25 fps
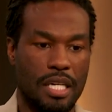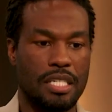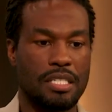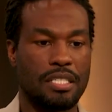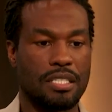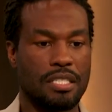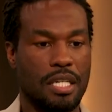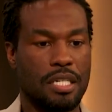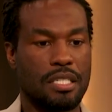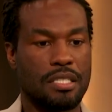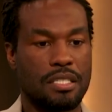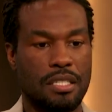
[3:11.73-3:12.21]
He
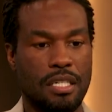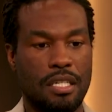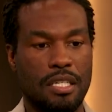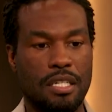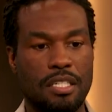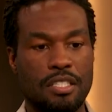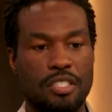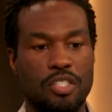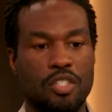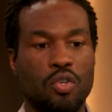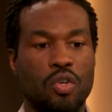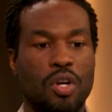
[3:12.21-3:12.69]
says,
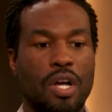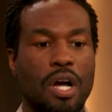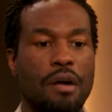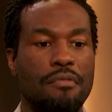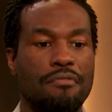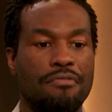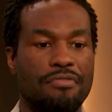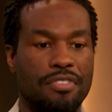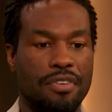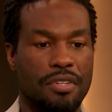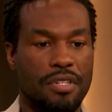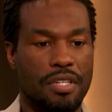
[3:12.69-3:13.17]
uh, you'll
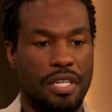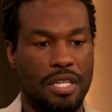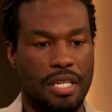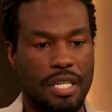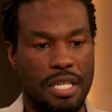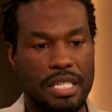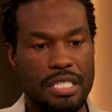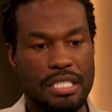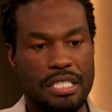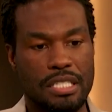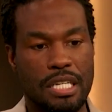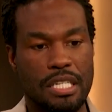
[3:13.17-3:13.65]
come for,
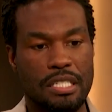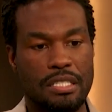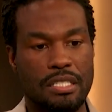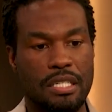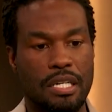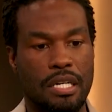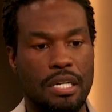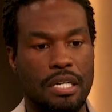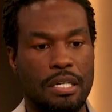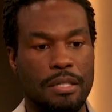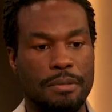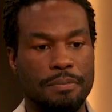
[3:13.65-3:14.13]
he says,
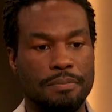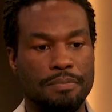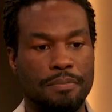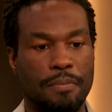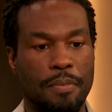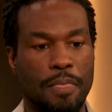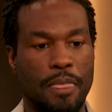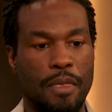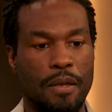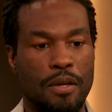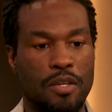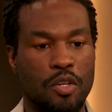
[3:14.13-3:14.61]
uh,
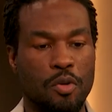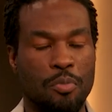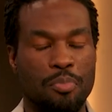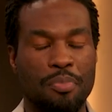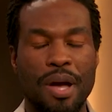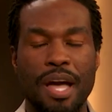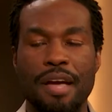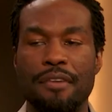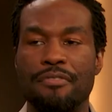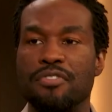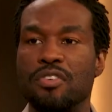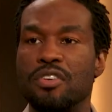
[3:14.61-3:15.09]
you'll
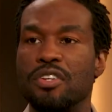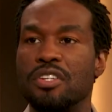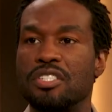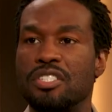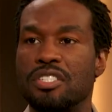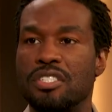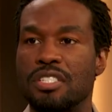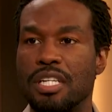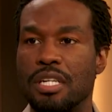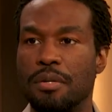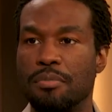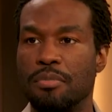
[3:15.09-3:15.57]
pay for your
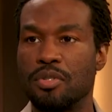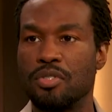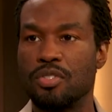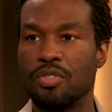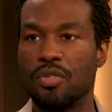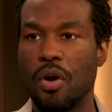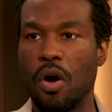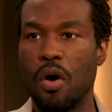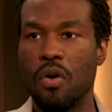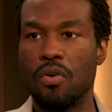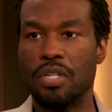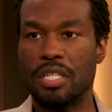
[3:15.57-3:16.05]
seat,
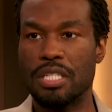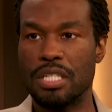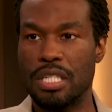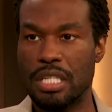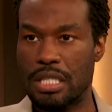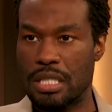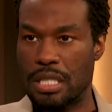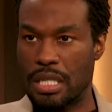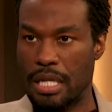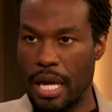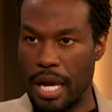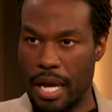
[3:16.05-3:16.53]
but you only
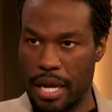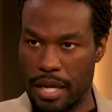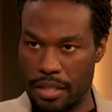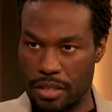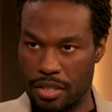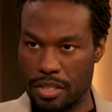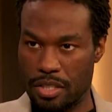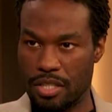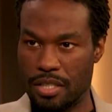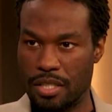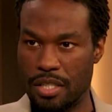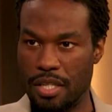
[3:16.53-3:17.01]
need the
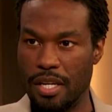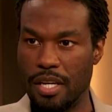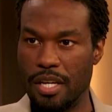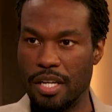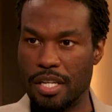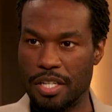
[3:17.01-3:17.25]
edge.